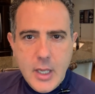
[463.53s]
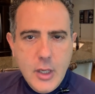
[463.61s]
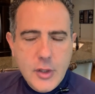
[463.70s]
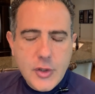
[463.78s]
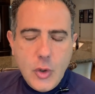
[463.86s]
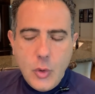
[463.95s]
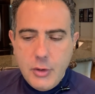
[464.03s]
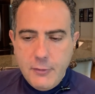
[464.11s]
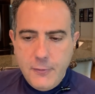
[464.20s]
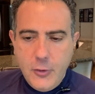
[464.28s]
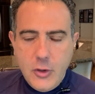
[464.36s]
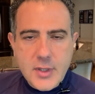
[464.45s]
So the
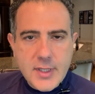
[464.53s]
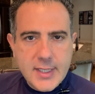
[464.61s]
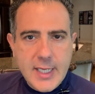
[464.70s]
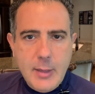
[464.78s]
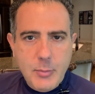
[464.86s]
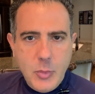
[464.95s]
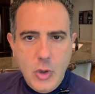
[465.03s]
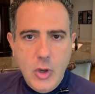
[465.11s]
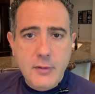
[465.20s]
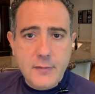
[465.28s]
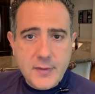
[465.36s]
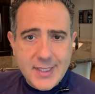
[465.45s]
first step
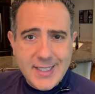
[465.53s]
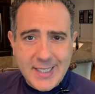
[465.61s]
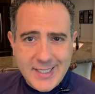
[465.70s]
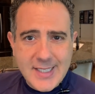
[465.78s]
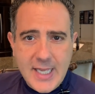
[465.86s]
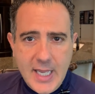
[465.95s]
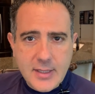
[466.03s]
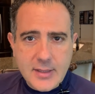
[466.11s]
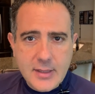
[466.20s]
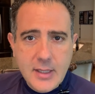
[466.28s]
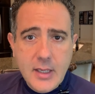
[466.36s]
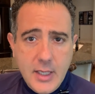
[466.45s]
of
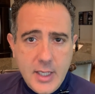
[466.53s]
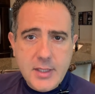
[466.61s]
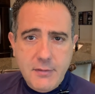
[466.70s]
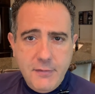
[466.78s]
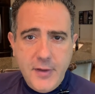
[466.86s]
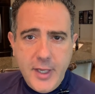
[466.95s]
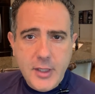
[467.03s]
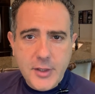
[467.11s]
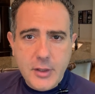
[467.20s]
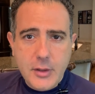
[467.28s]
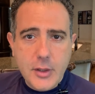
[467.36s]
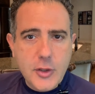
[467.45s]
success is a
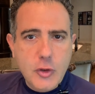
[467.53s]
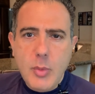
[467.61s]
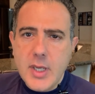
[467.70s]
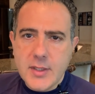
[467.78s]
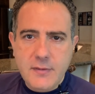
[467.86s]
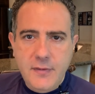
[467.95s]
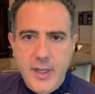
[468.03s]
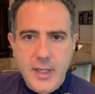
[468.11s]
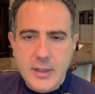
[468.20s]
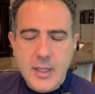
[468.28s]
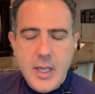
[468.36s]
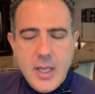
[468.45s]
failure. You must fail.